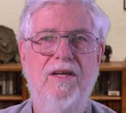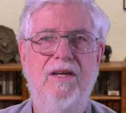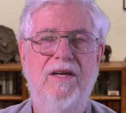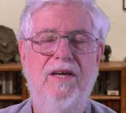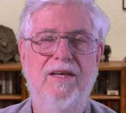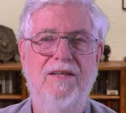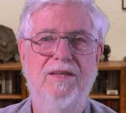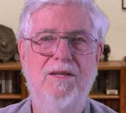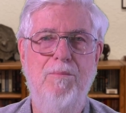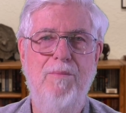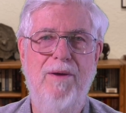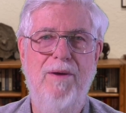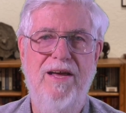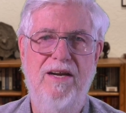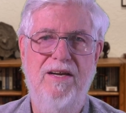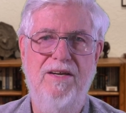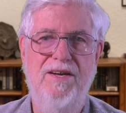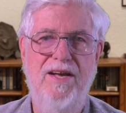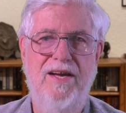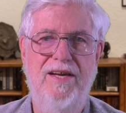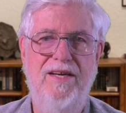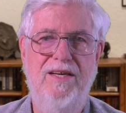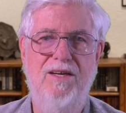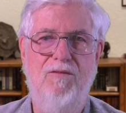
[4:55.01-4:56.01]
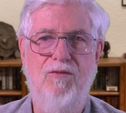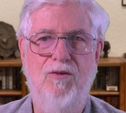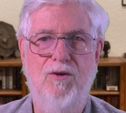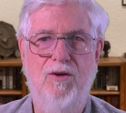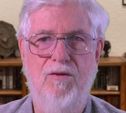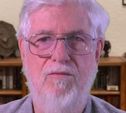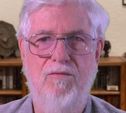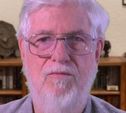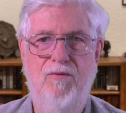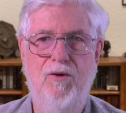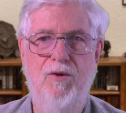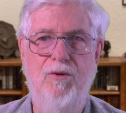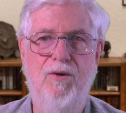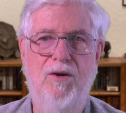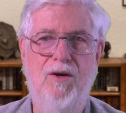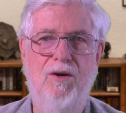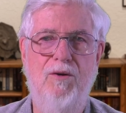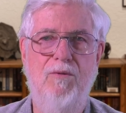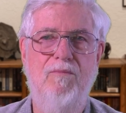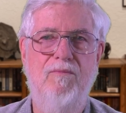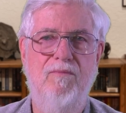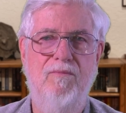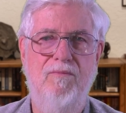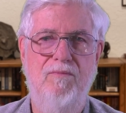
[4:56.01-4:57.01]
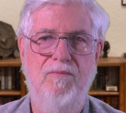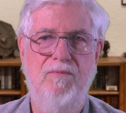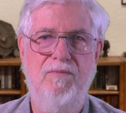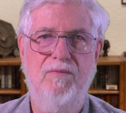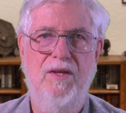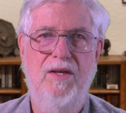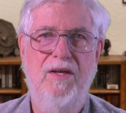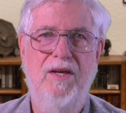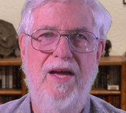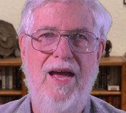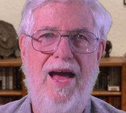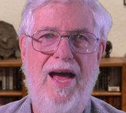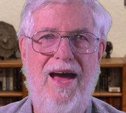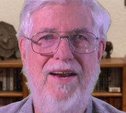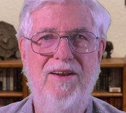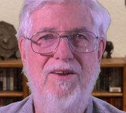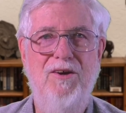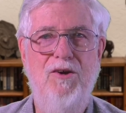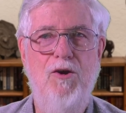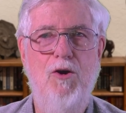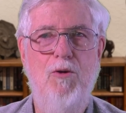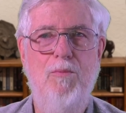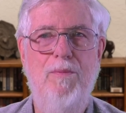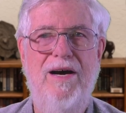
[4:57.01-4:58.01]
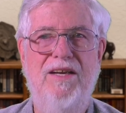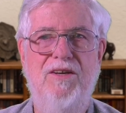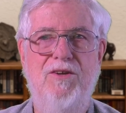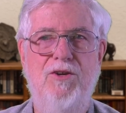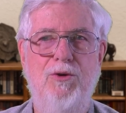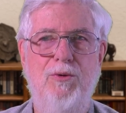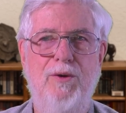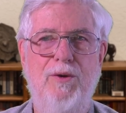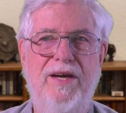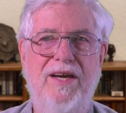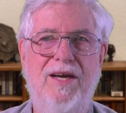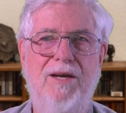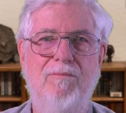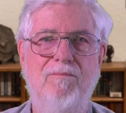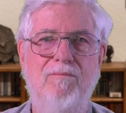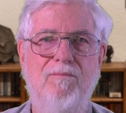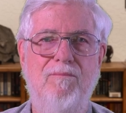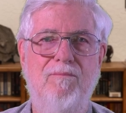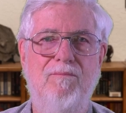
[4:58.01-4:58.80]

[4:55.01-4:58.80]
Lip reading: in the metadata for a photo. How do you go about doing it?